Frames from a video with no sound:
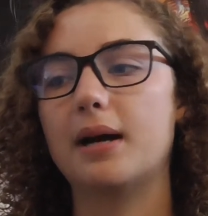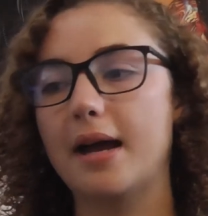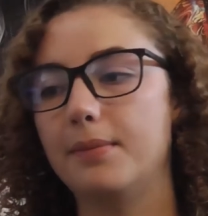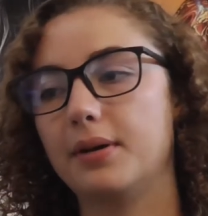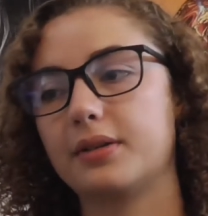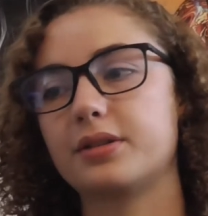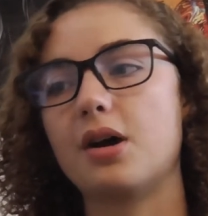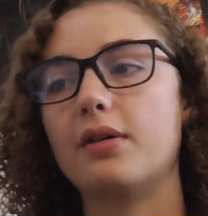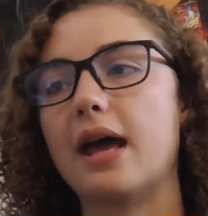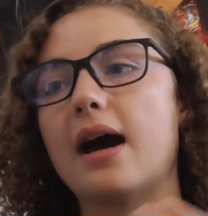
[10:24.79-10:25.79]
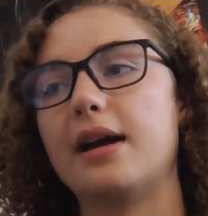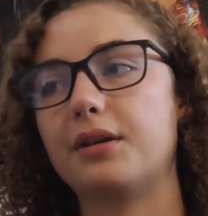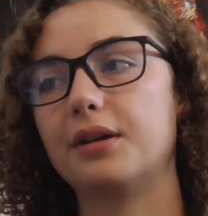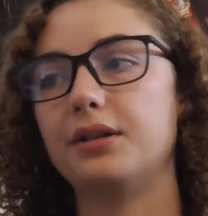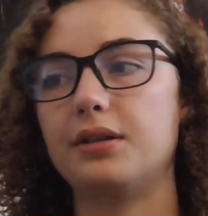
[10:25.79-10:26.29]
buy books so that I
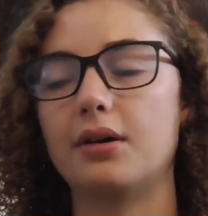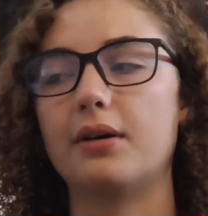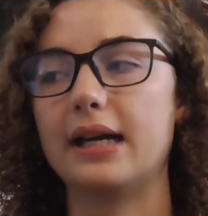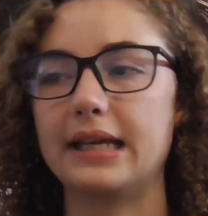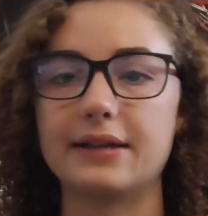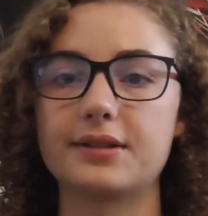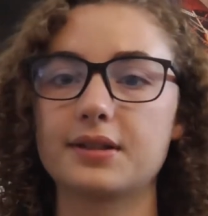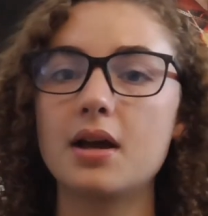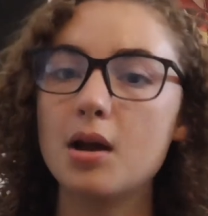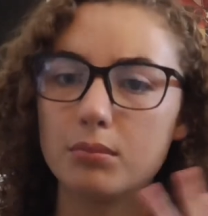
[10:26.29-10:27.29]
could, you know, I guess,